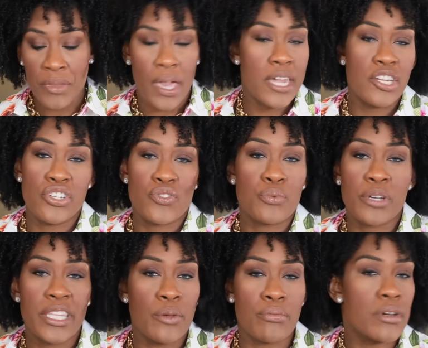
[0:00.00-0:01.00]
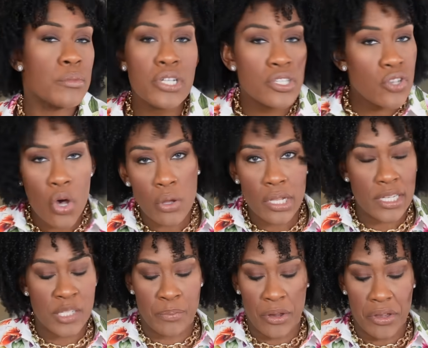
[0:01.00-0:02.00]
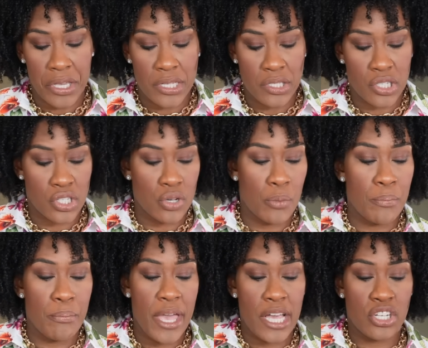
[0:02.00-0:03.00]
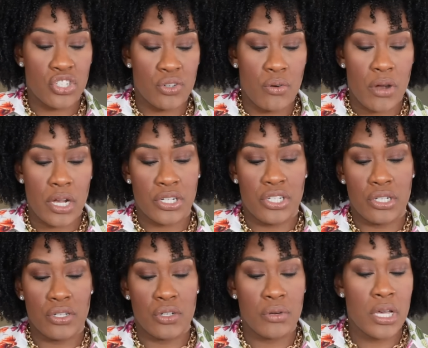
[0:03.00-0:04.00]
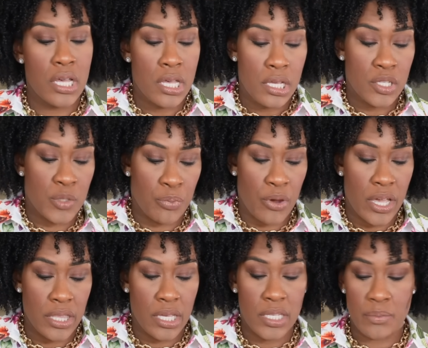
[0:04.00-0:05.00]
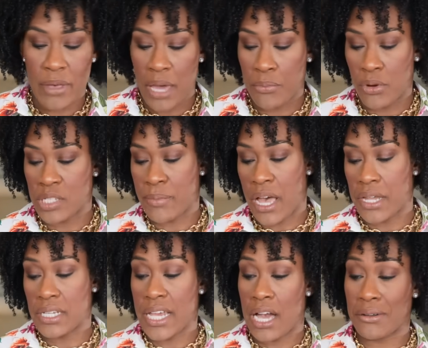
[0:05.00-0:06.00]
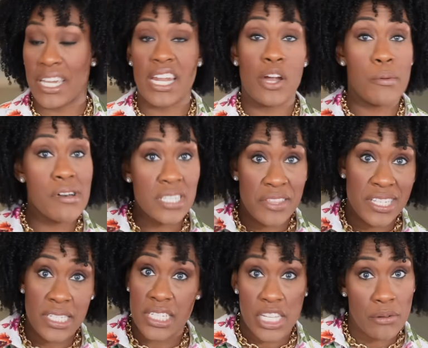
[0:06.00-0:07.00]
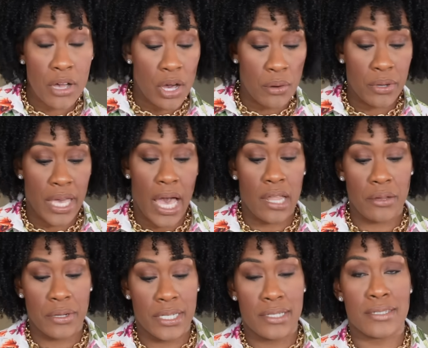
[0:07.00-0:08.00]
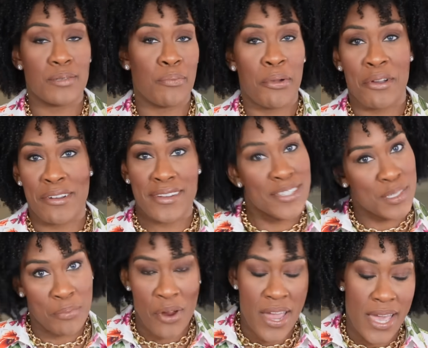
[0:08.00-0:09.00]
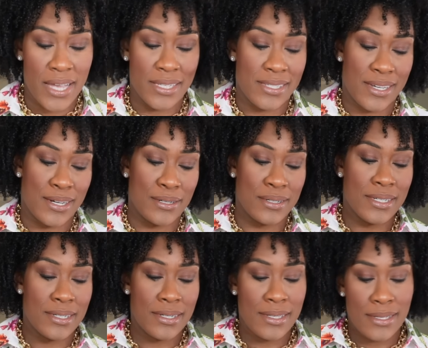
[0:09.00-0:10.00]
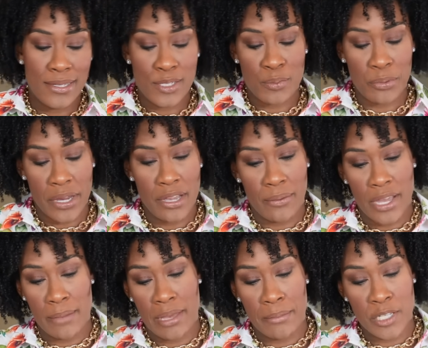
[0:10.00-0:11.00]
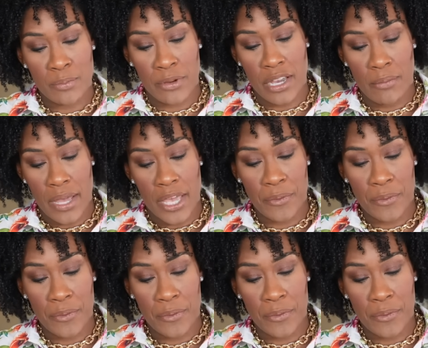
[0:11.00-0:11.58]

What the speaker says: and it just really ruins the whole experience. So make sure to spray these bad boys back down. And I will say this is 0 calories per spray, so spray away, baby, spray away.